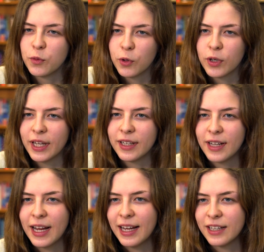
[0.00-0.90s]
you walk in,
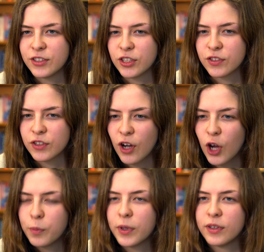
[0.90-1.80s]
it is just
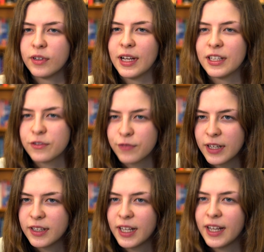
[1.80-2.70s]
open, it's
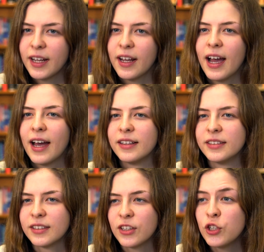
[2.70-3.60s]
friendly,
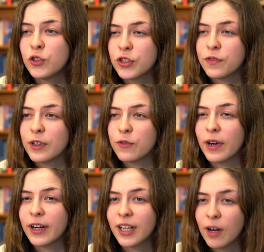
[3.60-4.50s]
and you just feel
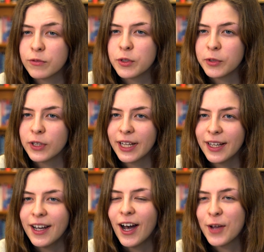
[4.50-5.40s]
very comfortable
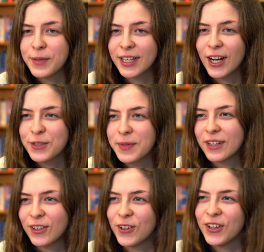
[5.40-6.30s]
here. I mean, I
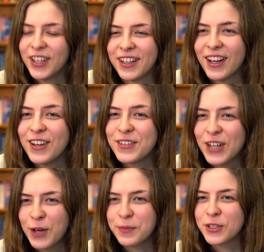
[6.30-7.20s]
spend a lot of
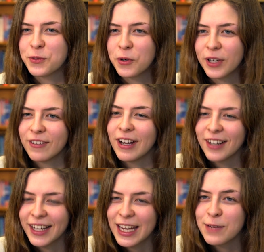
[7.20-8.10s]
terms just walking around
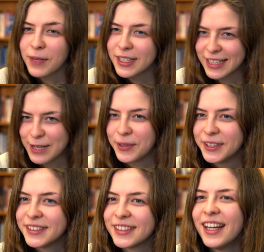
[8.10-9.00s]
like in my
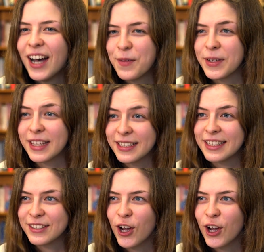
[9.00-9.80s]
slippers. I mean, this is